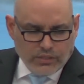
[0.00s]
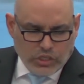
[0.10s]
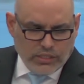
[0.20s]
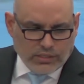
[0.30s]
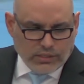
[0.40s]

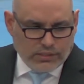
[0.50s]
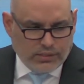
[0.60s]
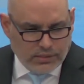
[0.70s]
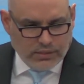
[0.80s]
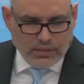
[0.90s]
And
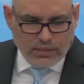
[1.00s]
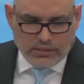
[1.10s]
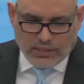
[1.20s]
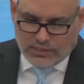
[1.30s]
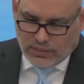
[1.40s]
Jesus
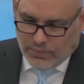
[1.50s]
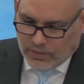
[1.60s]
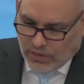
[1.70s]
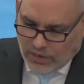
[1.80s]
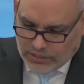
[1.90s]
says
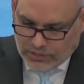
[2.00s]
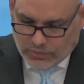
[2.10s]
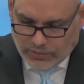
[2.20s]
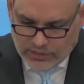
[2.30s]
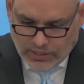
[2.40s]
some of the
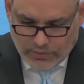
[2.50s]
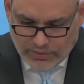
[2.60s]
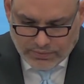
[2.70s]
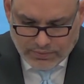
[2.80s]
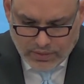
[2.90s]
harshest words
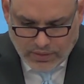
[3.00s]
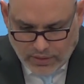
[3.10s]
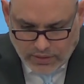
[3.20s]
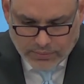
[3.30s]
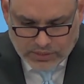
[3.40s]
that we've
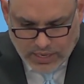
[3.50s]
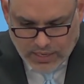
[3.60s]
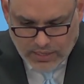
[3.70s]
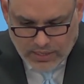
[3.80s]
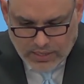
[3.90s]
heard him
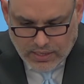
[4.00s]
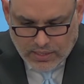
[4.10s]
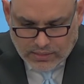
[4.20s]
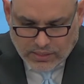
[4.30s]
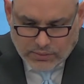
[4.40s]
say. It
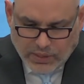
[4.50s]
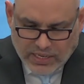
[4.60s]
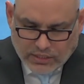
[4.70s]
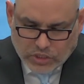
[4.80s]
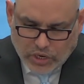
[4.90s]
says,
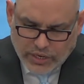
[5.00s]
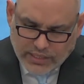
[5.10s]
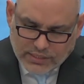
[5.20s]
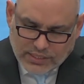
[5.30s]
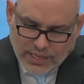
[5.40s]
but he
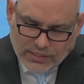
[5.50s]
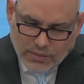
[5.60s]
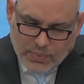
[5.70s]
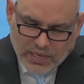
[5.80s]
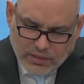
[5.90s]
turned and
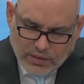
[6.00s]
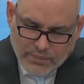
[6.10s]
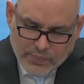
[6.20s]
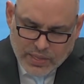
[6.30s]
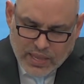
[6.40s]
said to
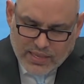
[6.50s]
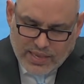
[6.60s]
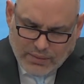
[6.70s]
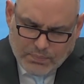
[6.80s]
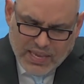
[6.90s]
Peter,
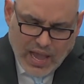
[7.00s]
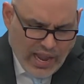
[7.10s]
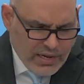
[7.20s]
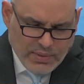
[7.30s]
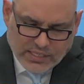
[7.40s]
get
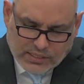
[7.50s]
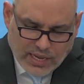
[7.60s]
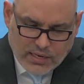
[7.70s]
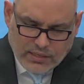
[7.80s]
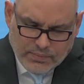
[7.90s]
behind me,
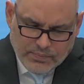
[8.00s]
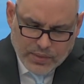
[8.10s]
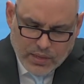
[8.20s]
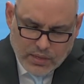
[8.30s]
Satan.